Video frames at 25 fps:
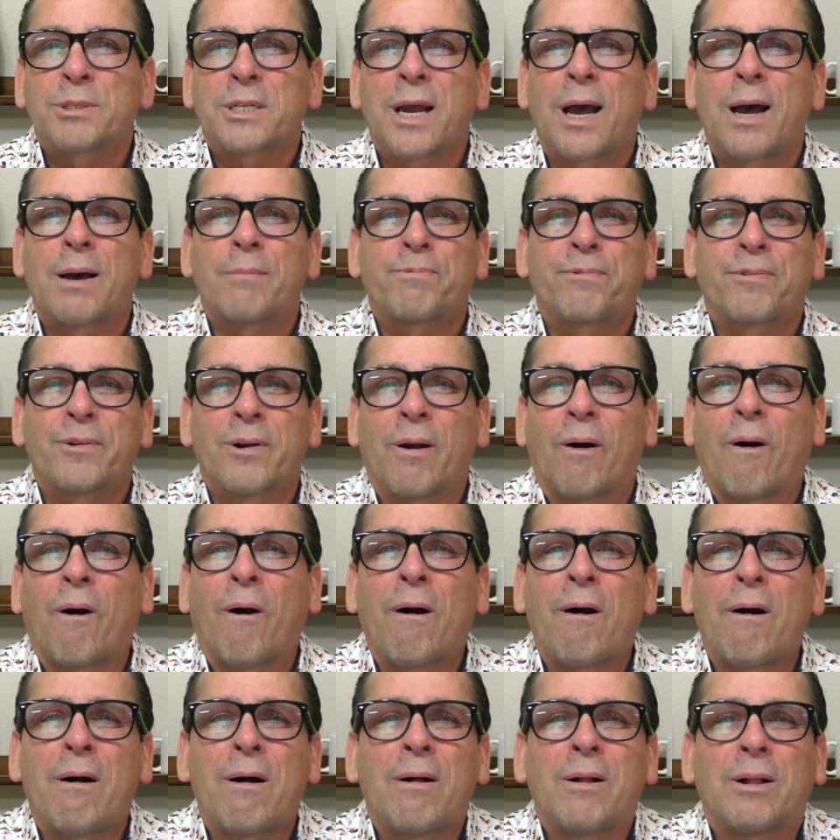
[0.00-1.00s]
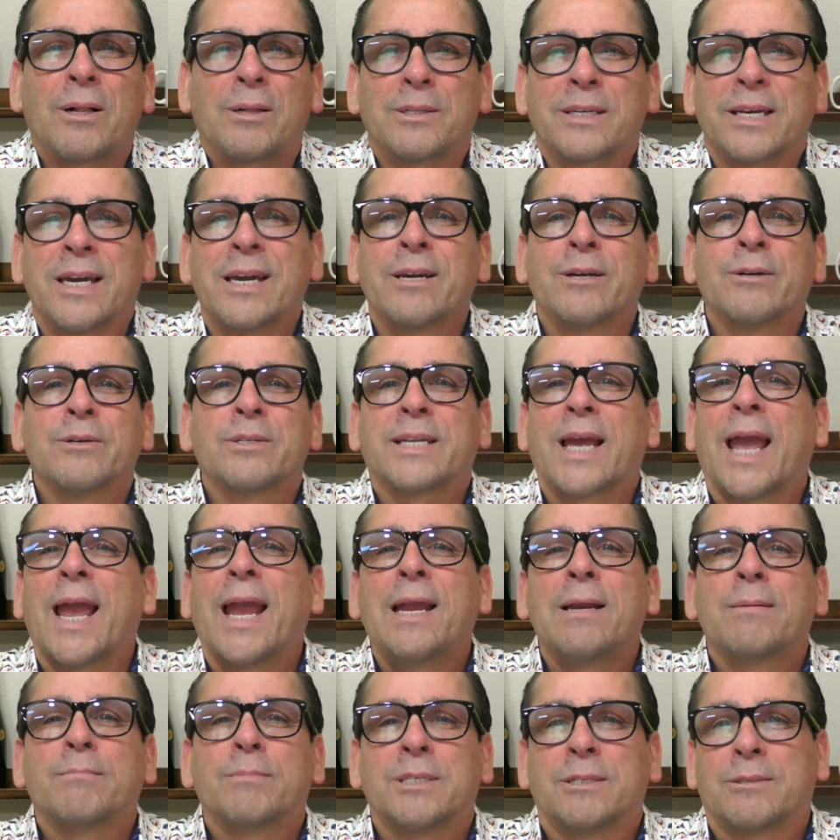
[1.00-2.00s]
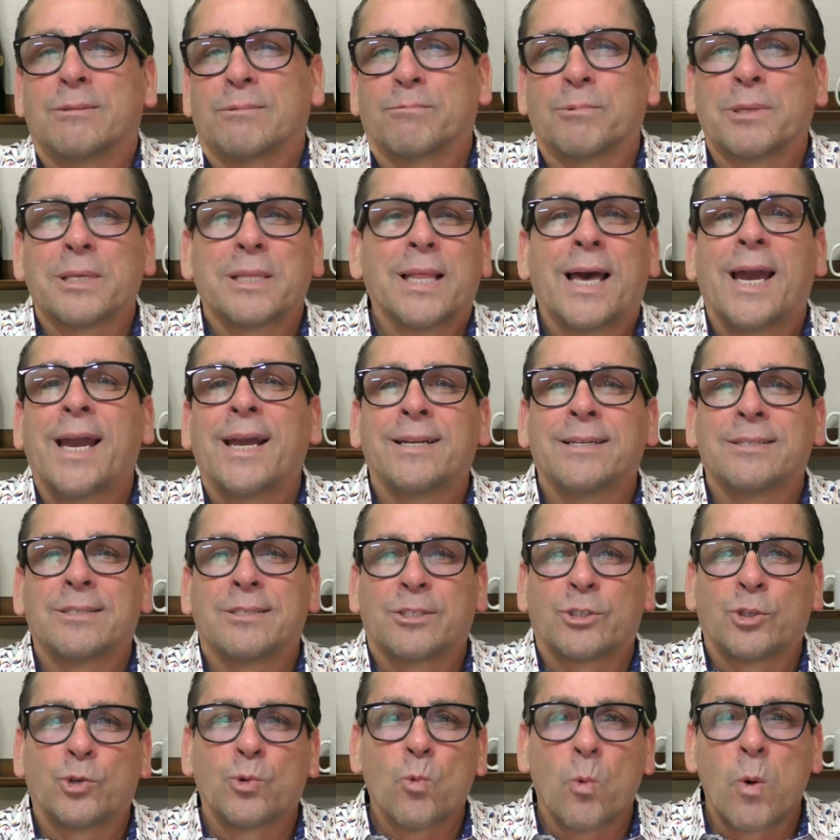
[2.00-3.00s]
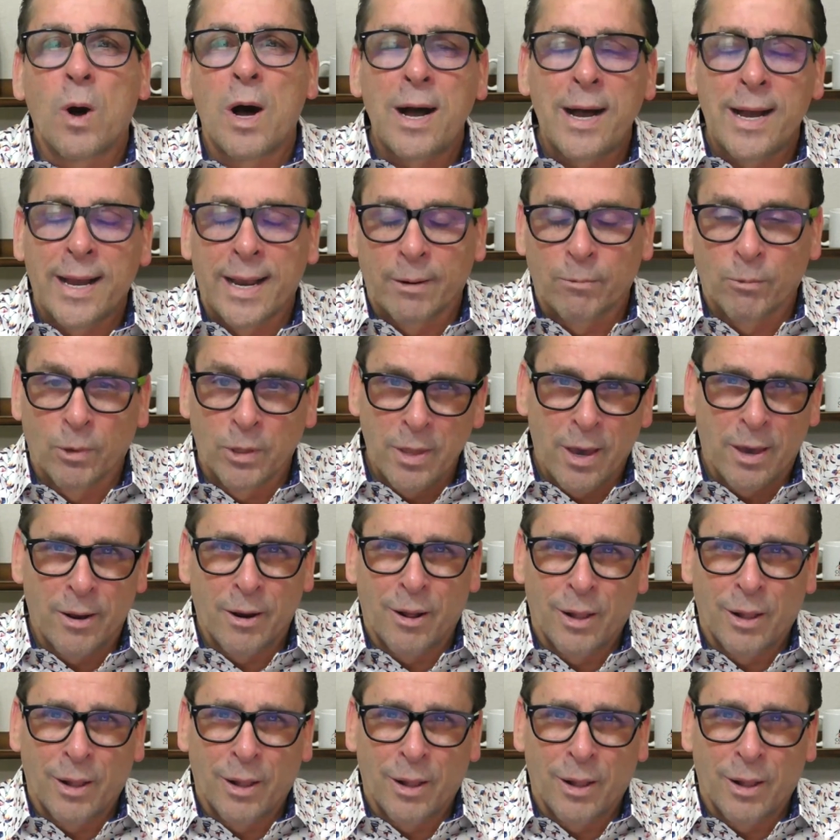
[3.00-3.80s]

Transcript: shop for all entertainment related to wine. Well, not